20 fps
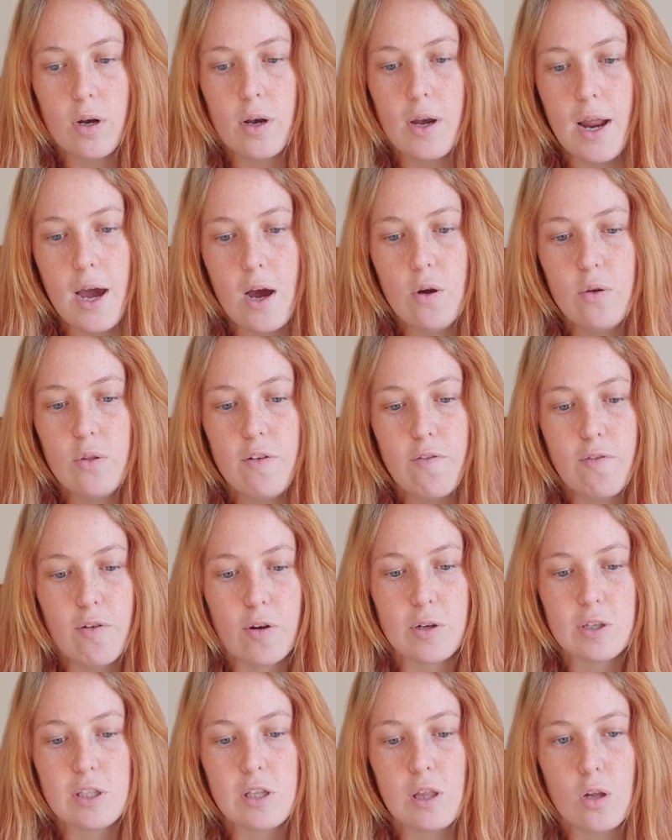Now they
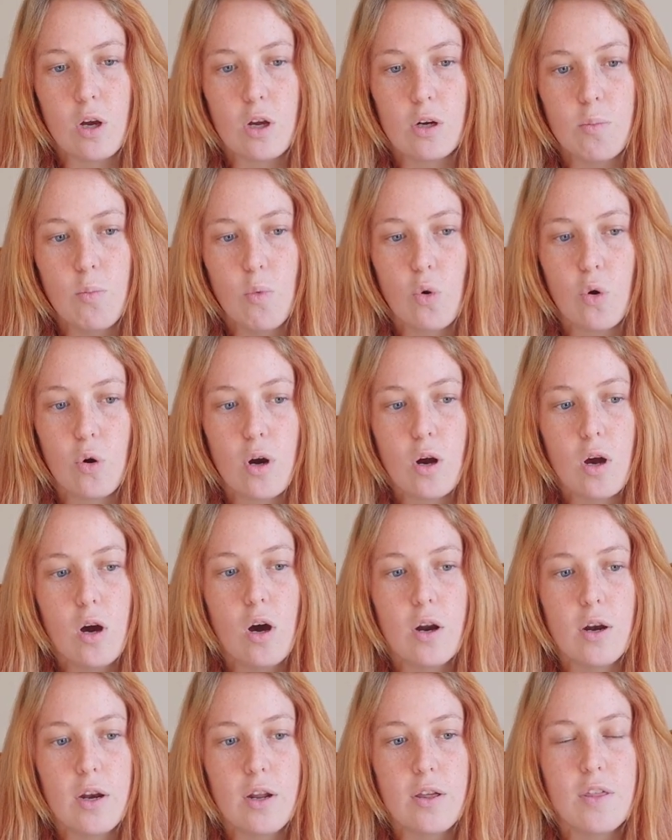focus a lot more
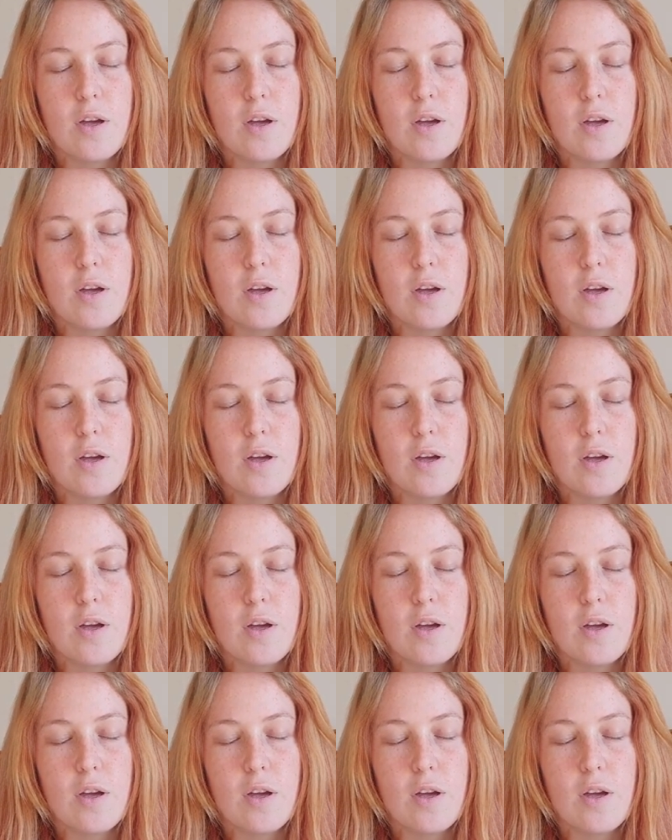on